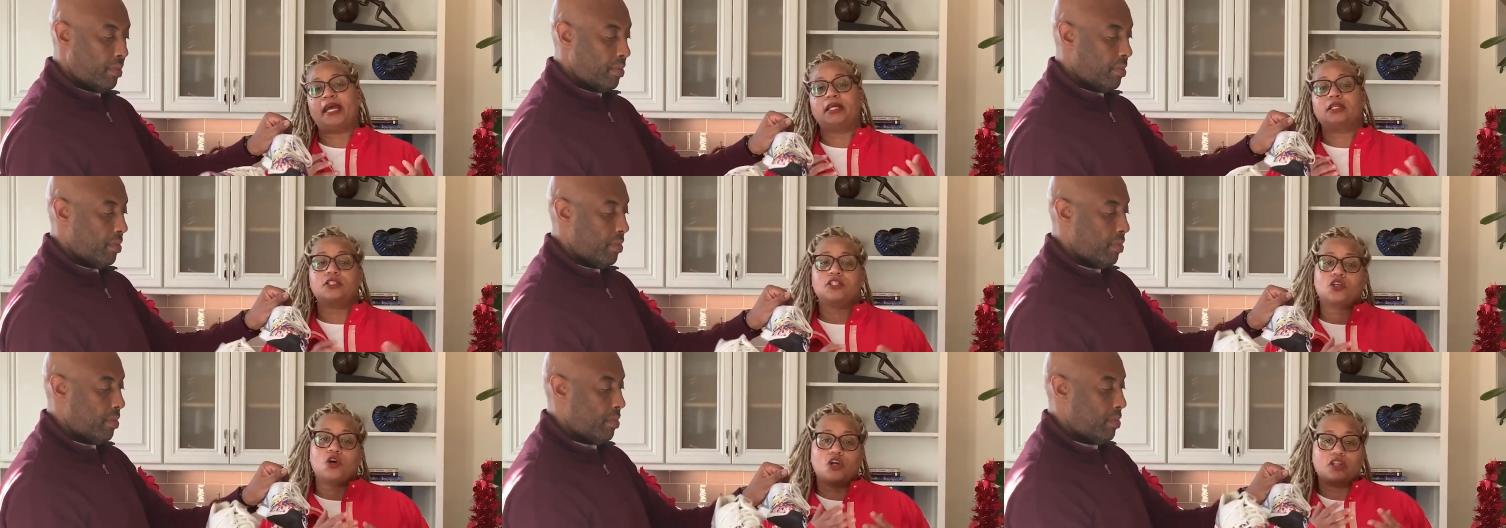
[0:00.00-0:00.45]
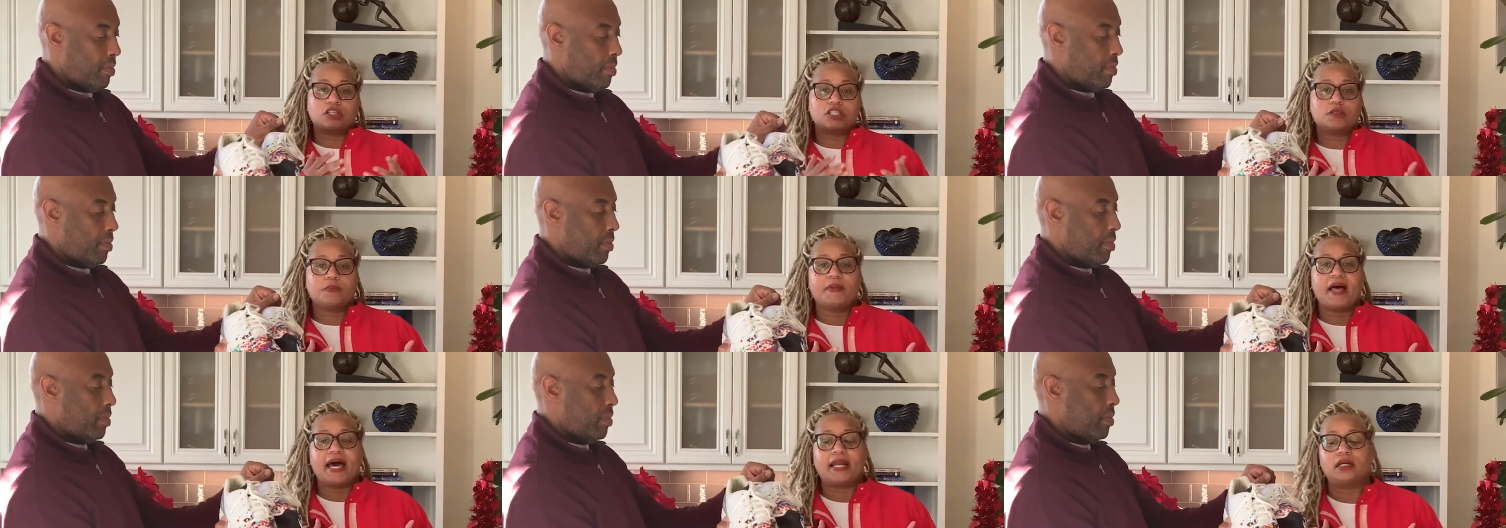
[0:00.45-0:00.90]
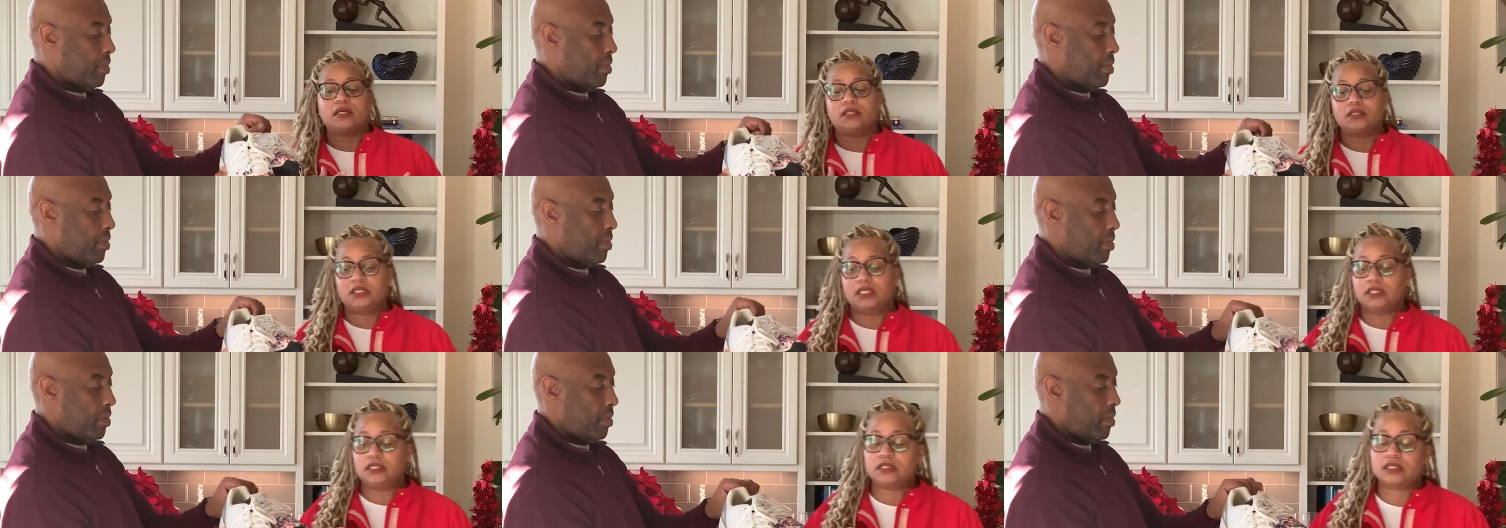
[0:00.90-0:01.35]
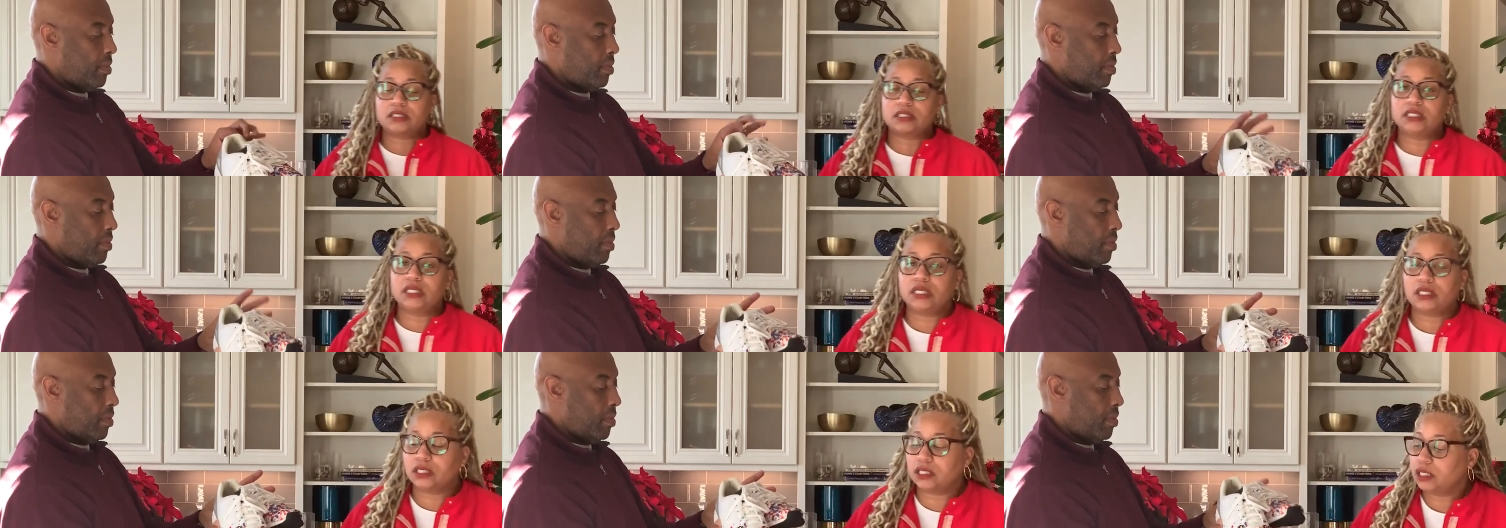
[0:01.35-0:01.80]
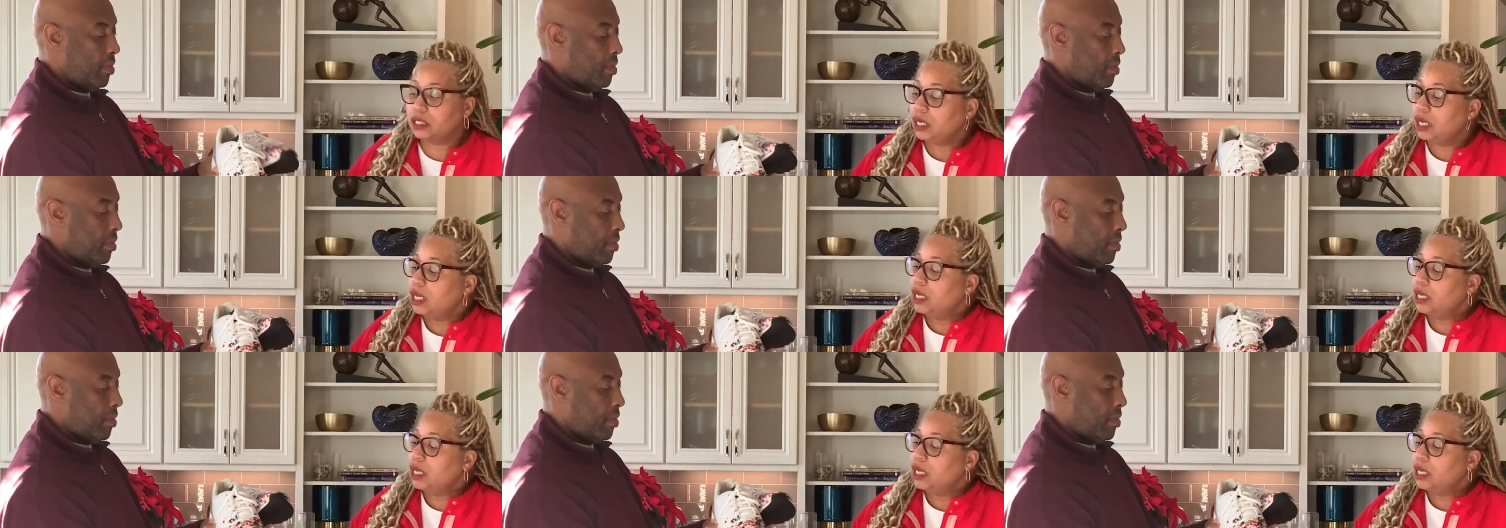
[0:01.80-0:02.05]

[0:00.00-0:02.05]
Speaker 1: It's called the Splatter Adidas sneaker.